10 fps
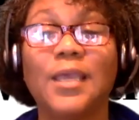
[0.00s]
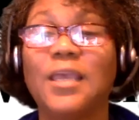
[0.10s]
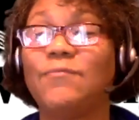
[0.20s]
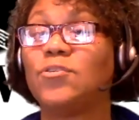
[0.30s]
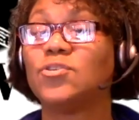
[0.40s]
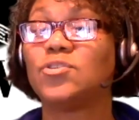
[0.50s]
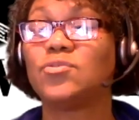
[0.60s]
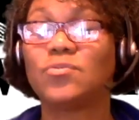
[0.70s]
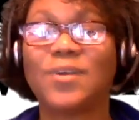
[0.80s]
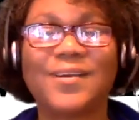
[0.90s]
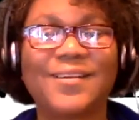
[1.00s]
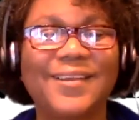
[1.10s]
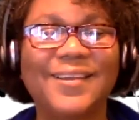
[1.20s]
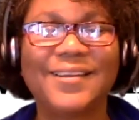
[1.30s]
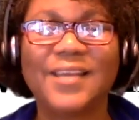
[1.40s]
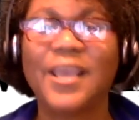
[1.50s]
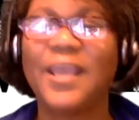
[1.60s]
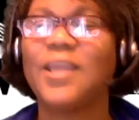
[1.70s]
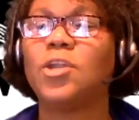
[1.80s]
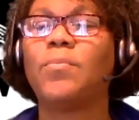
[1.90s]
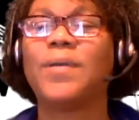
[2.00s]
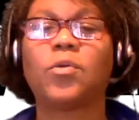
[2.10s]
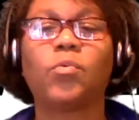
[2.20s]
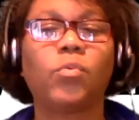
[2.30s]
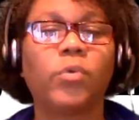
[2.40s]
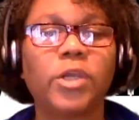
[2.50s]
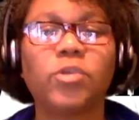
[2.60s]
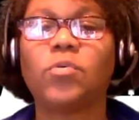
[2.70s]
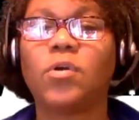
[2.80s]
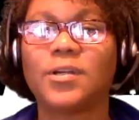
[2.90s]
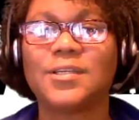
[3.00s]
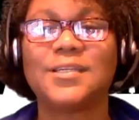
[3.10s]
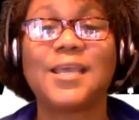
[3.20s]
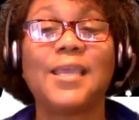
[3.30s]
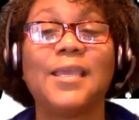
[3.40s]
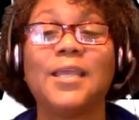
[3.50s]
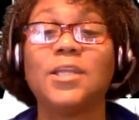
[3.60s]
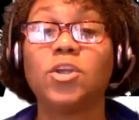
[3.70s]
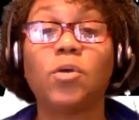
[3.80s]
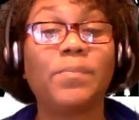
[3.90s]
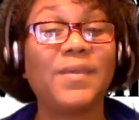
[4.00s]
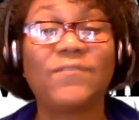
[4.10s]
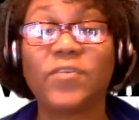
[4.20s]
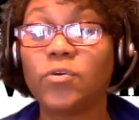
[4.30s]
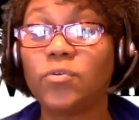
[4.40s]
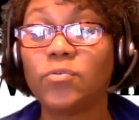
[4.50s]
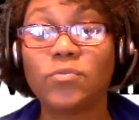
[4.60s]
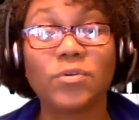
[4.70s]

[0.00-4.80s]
If you're struggling, and no matter where you are today, don't be fooled